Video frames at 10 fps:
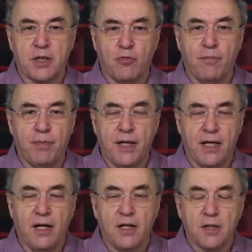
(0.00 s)
It would
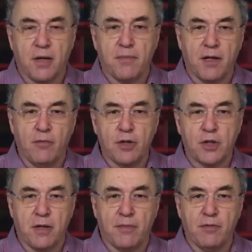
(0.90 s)
be something which
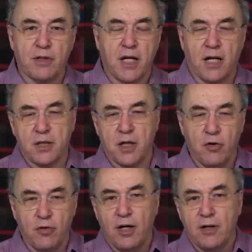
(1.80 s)
somebody would tell us,
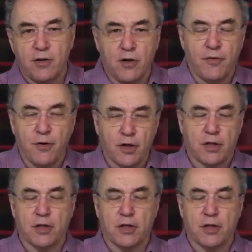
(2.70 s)
if you looked at